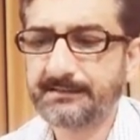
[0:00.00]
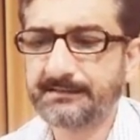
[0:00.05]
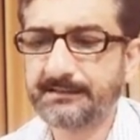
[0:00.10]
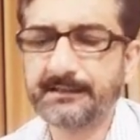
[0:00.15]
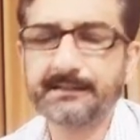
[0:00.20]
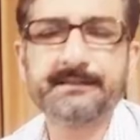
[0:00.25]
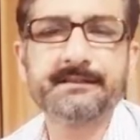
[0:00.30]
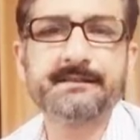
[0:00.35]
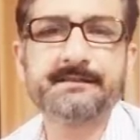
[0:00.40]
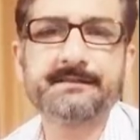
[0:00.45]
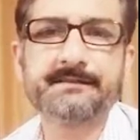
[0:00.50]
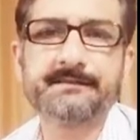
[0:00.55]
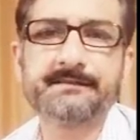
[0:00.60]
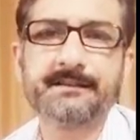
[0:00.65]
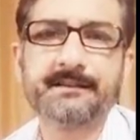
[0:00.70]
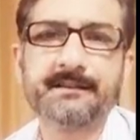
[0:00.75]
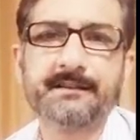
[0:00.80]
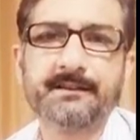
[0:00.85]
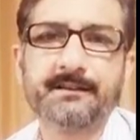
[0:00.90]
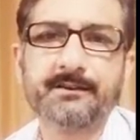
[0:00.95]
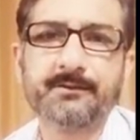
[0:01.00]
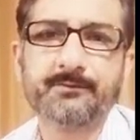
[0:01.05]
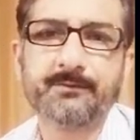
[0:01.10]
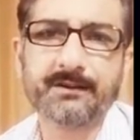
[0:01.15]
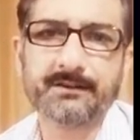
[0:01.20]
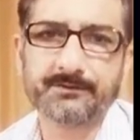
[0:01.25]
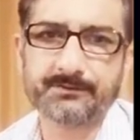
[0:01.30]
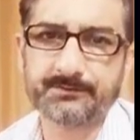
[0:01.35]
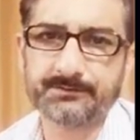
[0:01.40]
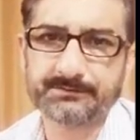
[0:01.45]
that is
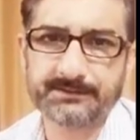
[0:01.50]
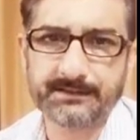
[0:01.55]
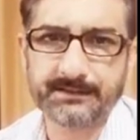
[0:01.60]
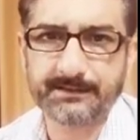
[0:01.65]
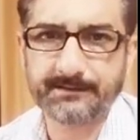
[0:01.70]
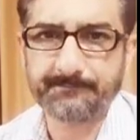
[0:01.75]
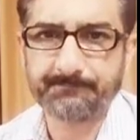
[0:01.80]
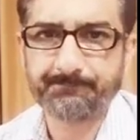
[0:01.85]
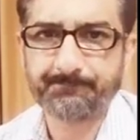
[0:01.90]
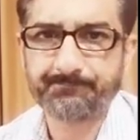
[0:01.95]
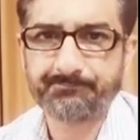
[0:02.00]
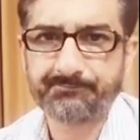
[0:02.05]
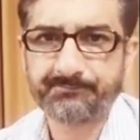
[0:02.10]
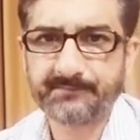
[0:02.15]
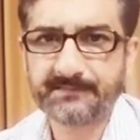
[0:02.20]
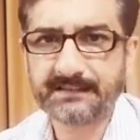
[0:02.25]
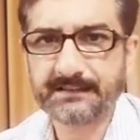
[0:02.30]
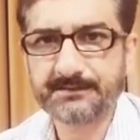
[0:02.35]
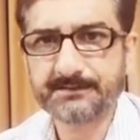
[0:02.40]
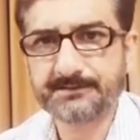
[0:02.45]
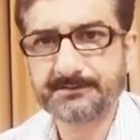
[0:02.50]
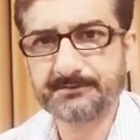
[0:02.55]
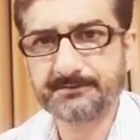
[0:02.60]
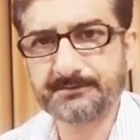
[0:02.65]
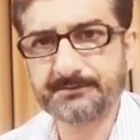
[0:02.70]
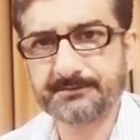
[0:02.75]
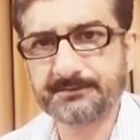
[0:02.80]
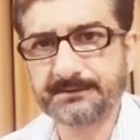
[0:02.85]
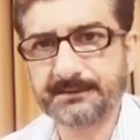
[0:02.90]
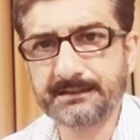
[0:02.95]
123, just
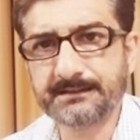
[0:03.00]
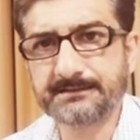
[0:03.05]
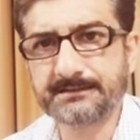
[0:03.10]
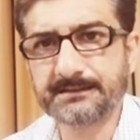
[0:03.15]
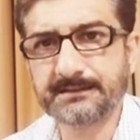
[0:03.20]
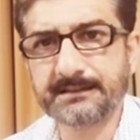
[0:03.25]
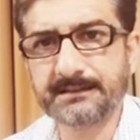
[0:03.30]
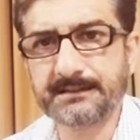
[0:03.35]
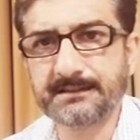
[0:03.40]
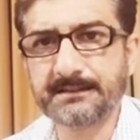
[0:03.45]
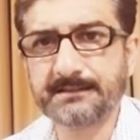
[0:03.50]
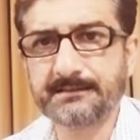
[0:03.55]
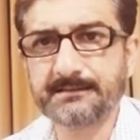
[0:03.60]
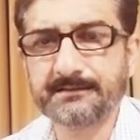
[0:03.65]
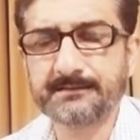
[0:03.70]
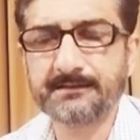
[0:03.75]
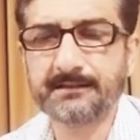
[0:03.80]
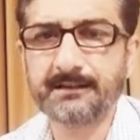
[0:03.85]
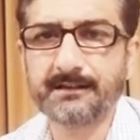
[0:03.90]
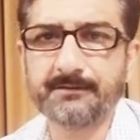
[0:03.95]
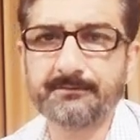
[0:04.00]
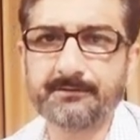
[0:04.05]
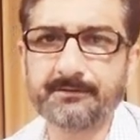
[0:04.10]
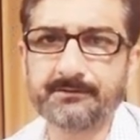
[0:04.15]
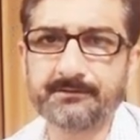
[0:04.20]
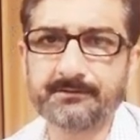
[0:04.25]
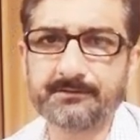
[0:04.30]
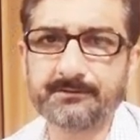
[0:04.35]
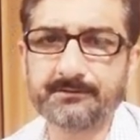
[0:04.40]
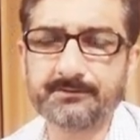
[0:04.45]
to get clear
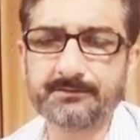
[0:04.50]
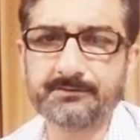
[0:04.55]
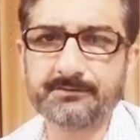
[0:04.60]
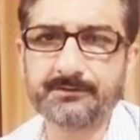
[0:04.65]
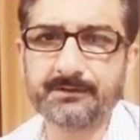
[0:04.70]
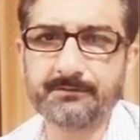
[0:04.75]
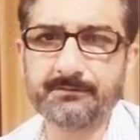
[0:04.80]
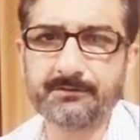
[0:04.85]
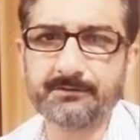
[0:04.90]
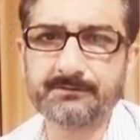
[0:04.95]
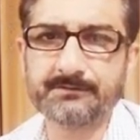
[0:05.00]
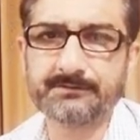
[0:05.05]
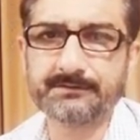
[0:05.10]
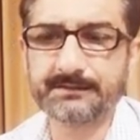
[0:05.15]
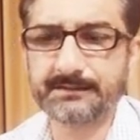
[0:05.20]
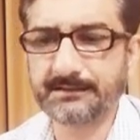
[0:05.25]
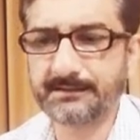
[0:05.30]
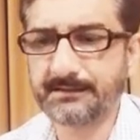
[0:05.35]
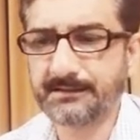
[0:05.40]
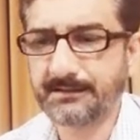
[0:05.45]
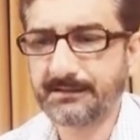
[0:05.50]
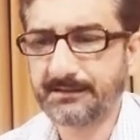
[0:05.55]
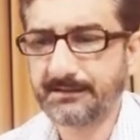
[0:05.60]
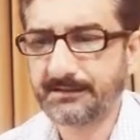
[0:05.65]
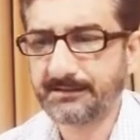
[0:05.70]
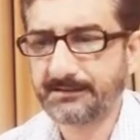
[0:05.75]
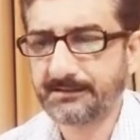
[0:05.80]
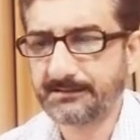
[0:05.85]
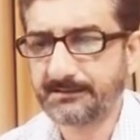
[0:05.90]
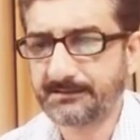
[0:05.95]
about about the
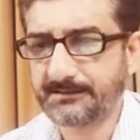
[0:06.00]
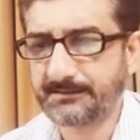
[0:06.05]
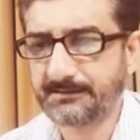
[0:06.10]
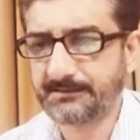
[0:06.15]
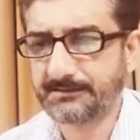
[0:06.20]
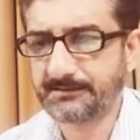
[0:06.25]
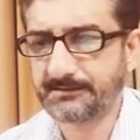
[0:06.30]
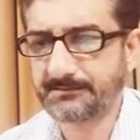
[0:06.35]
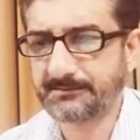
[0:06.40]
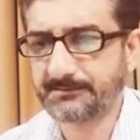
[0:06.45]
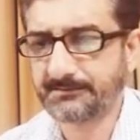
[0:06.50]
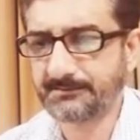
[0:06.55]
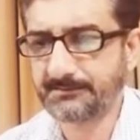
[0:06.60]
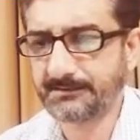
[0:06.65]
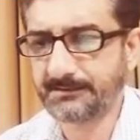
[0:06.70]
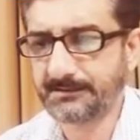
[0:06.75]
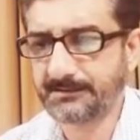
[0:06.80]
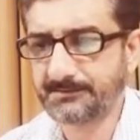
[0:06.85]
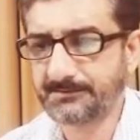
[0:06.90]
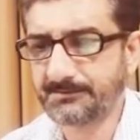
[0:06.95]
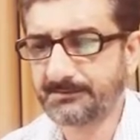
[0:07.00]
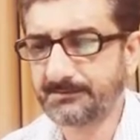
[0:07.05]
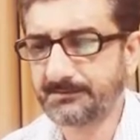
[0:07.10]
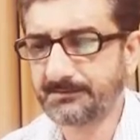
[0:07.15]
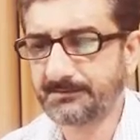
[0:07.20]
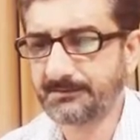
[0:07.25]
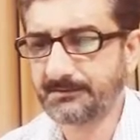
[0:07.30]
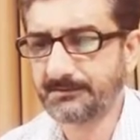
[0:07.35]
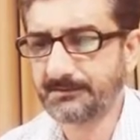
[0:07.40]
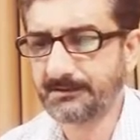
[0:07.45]
tutorial.
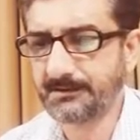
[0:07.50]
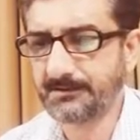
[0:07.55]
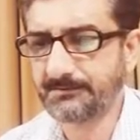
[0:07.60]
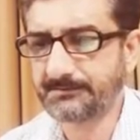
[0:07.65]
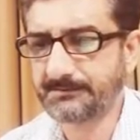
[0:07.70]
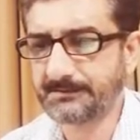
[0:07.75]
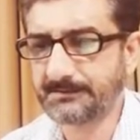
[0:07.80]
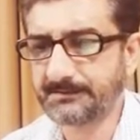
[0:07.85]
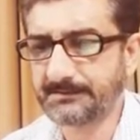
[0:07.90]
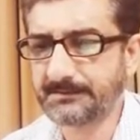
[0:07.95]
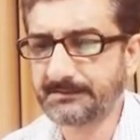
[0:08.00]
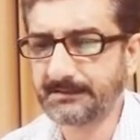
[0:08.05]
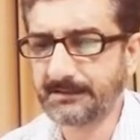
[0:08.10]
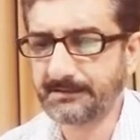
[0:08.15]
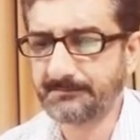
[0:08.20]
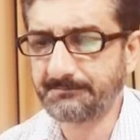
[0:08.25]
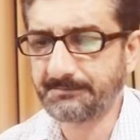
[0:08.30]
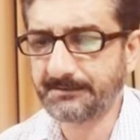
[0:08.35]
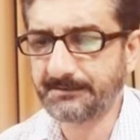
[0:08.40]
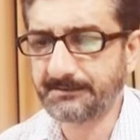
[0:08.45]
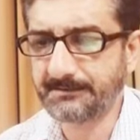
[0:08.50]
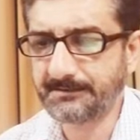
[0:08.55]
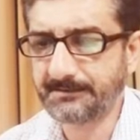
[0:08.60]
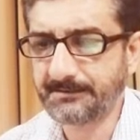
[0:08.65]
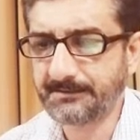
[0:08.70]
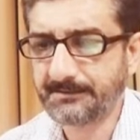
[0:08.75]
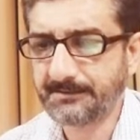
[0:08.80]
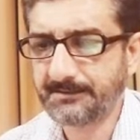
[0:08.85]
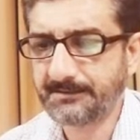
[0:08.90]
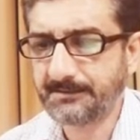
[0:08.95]
So after retyping
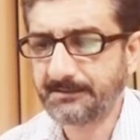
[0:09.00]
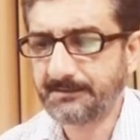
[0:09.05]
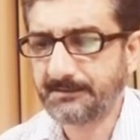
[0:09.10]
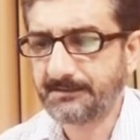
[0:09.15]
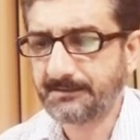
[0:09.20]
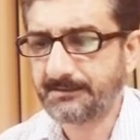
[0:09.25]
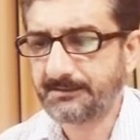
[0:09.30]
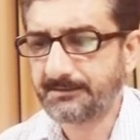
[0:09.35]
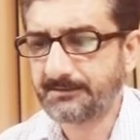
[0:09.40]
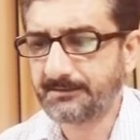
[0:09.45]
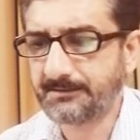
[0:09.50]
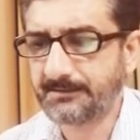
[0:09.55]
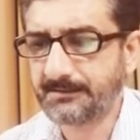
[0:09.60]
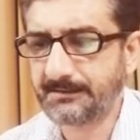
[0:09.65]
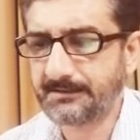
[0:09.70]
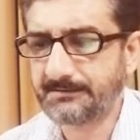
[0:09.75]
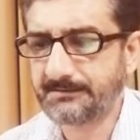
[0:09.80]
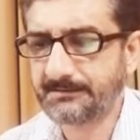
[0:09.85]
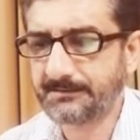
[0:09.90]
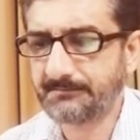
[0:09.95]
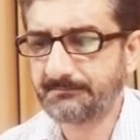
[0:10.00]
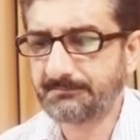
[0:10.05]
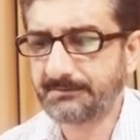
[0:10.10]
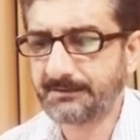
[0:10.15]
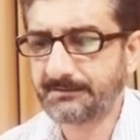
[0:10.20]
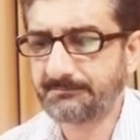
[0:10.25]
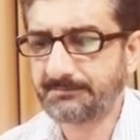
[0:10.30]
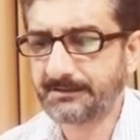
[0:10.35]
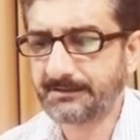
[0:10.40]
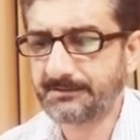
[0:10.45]
you can
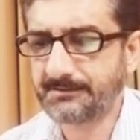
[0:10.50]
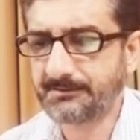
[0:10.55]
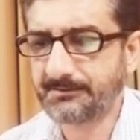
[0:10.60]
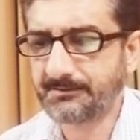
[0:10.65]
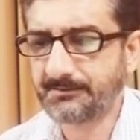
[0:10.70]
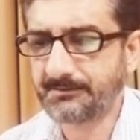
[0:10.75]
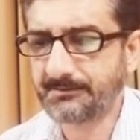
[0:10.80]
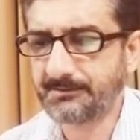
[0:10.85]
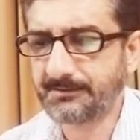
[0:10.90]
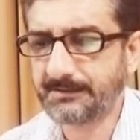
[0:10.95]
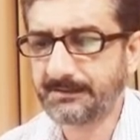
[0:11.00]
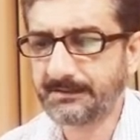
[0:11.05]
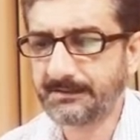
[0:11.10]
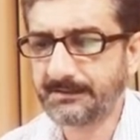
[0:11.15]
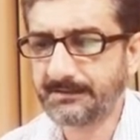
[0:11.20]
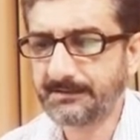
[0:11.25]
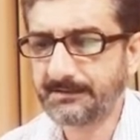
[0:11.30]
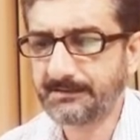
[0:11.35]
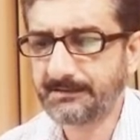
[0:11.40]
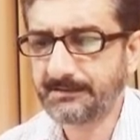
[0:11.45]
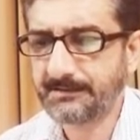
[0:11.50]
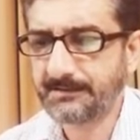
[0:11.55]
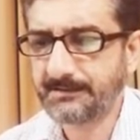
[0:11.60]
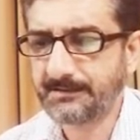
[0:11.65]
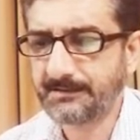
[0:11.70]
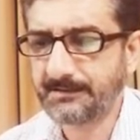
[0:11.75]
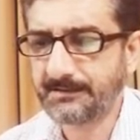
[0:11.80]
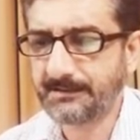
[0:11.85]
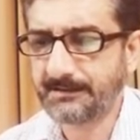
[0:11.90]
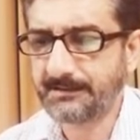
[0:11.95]
simply press OK
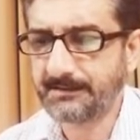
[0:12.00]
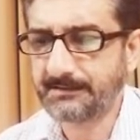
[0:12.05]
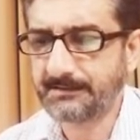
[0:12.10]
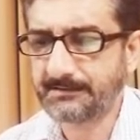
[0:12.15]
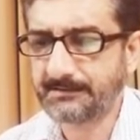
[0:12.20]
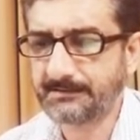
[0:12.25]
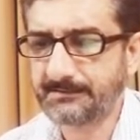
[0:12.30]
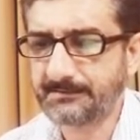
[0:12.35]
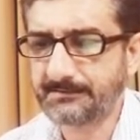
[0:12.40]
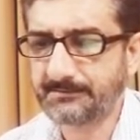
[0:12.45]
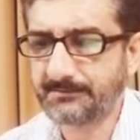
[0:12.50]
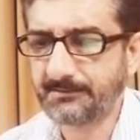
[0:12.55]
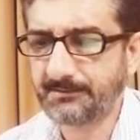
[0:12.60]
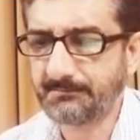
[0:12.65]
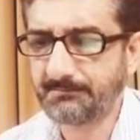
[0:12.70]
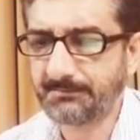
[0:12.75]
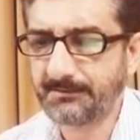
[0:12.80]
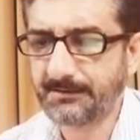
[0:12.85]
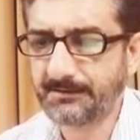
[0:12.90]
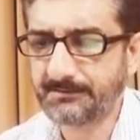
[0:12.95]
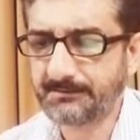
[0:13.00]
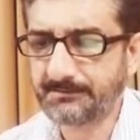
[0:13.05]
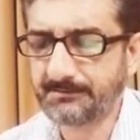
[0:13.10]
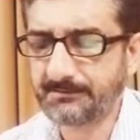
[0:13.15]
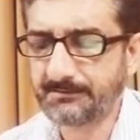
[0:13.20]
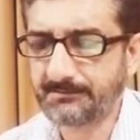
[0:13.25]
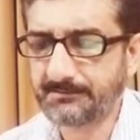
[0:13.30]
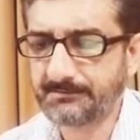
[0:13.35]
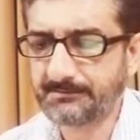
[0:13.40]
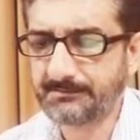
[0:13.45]
and
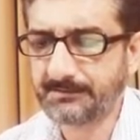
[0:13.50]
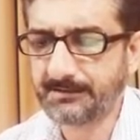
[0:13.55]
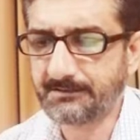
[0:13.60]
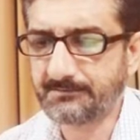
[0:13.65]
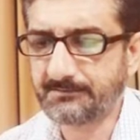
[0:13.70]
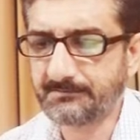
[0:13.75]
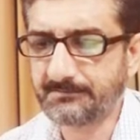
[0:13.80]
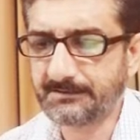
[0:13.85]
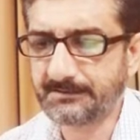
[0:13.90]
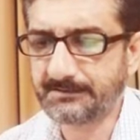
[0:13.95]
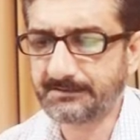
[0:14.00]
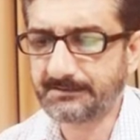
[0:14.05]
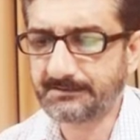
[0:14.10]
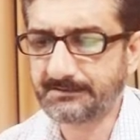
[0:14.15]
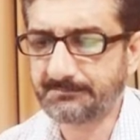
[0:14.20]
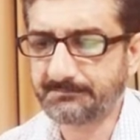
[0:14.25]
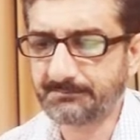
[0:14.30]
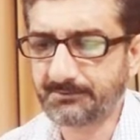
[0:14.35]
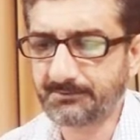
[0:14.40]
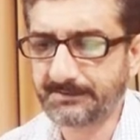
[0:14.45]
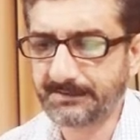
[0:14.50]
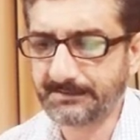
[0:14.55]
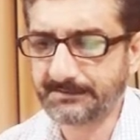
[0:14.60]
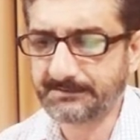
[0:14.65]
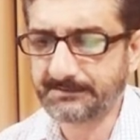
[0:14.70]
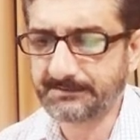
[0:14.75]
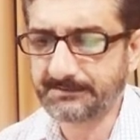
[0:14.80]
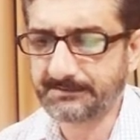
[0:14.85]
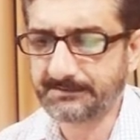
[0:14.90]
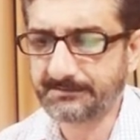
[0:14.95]
your document is
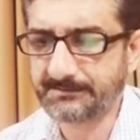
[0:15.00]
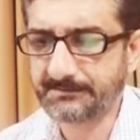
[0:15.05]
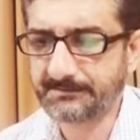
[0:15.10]
protected.